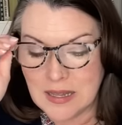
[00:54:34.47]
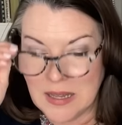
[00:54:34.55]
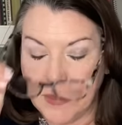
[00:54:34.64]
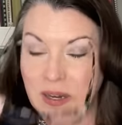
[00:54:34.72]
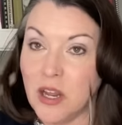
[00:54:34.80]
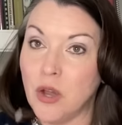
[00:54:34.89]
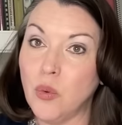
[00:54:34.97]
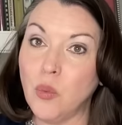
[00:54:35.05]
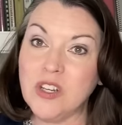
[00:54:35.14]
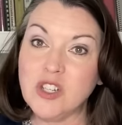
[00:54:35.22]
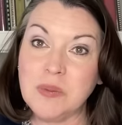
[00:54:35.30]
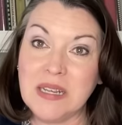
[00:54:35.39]
let me know
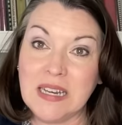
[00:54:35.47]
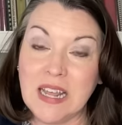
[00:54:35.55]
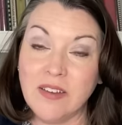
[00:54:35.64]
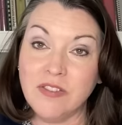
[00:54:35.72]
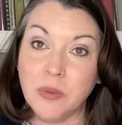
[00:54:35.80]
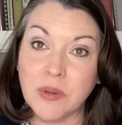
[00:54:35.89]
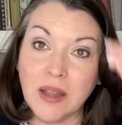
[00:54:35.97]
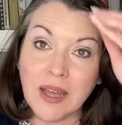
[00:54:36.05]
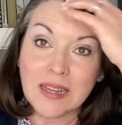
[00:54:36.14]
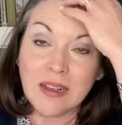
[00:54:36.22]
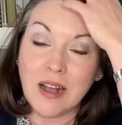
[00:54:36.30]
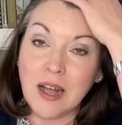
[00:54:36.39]
which P D F you would
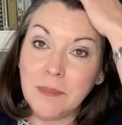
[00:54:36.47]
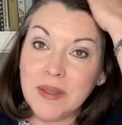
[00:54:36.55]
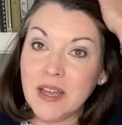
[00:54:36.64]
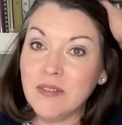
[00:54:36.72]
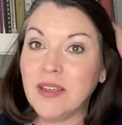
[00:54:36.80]
like a copy of,